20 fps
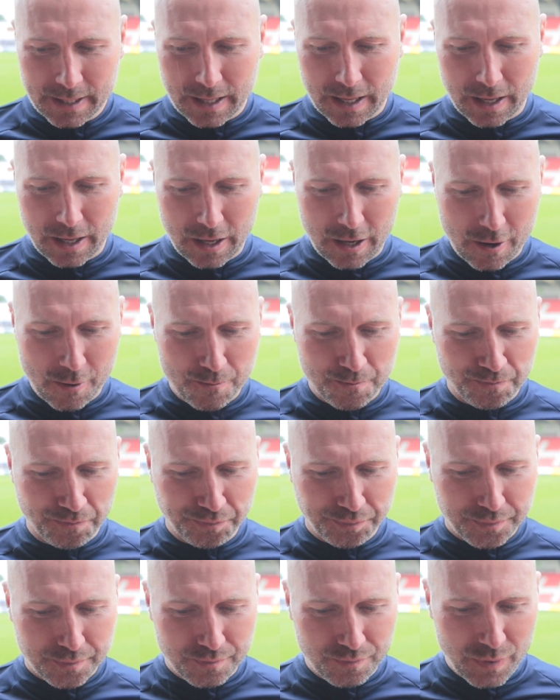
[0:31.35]

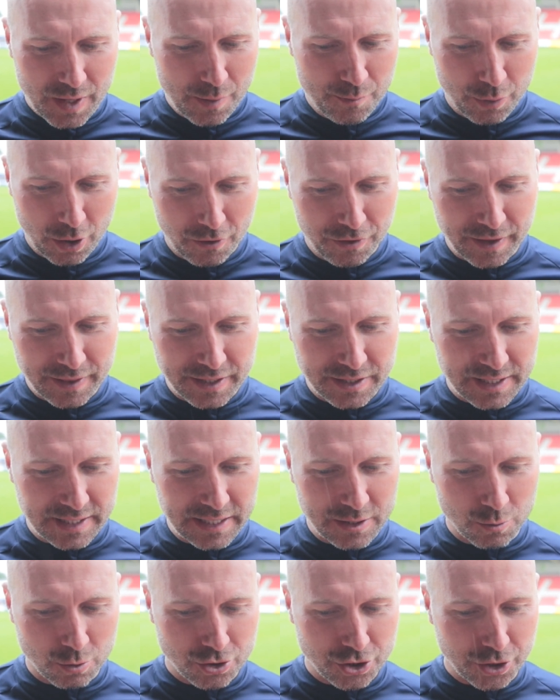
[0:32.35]
But I think this
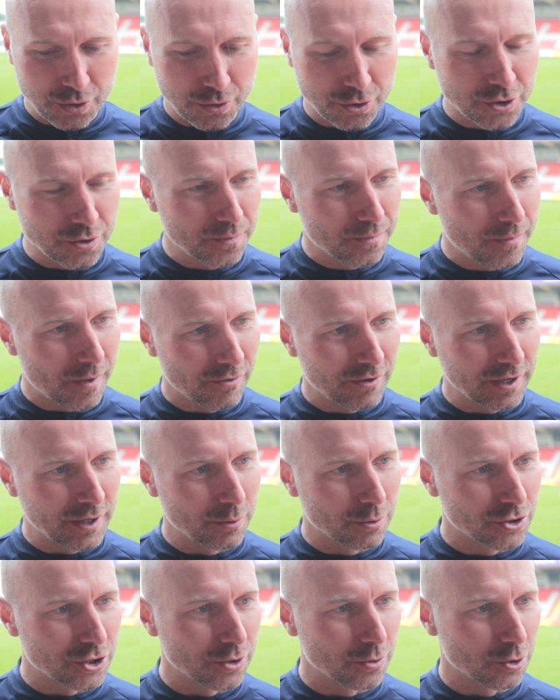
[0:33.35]
league will suit us. I think it
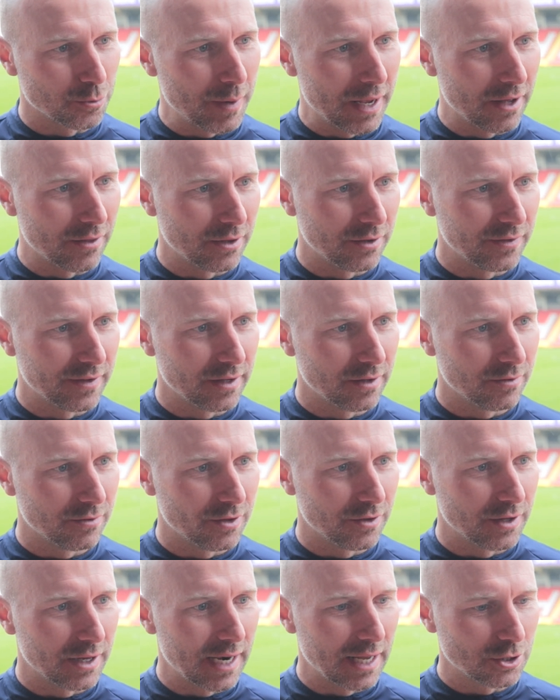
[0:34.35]
will suit us better
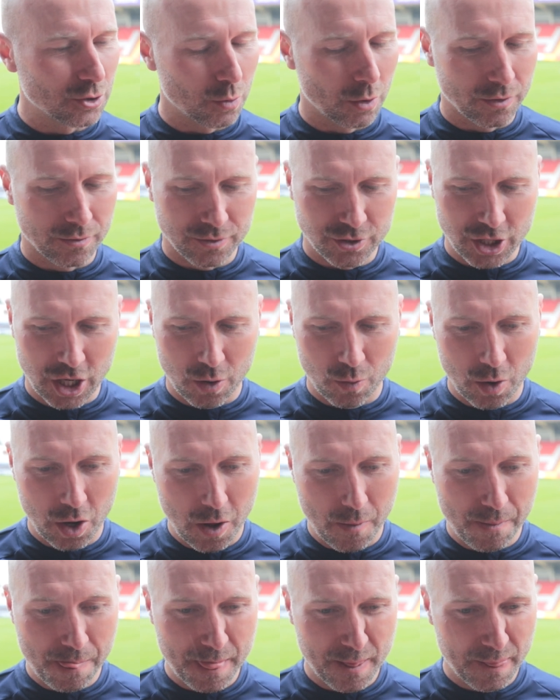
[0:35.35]
than the last one. So,
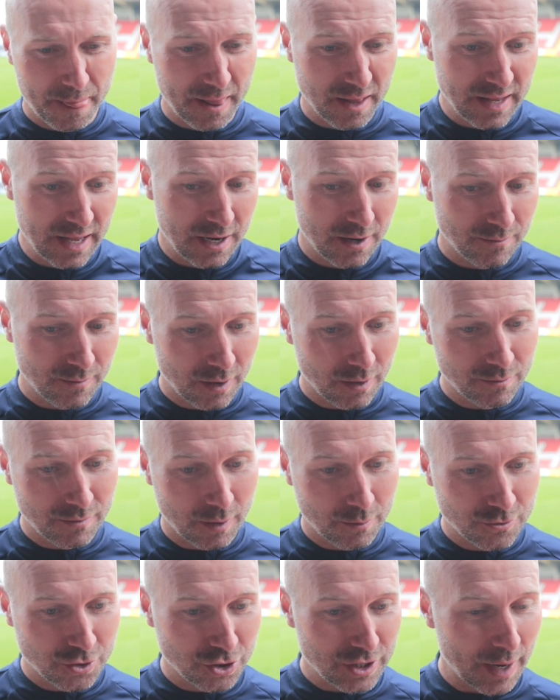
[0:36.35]

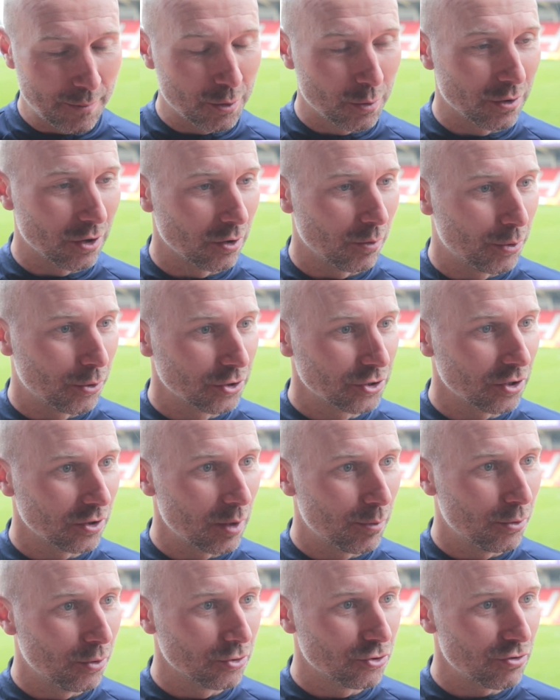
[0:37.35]
I'm just happy we've got a point on
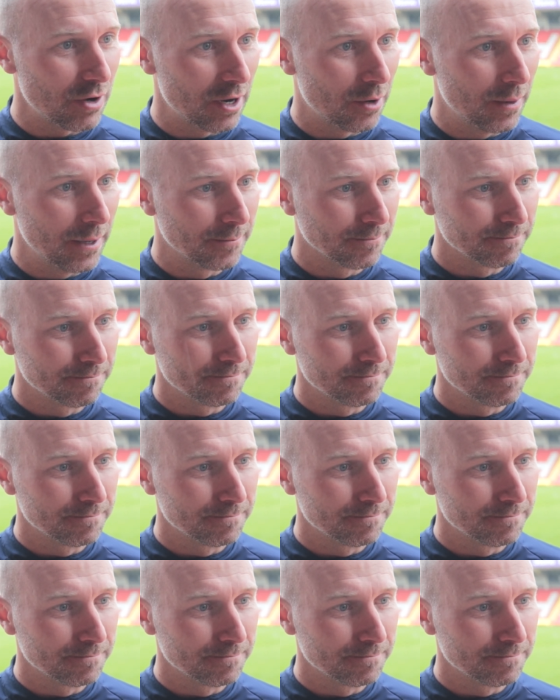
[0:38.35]
the board straight away.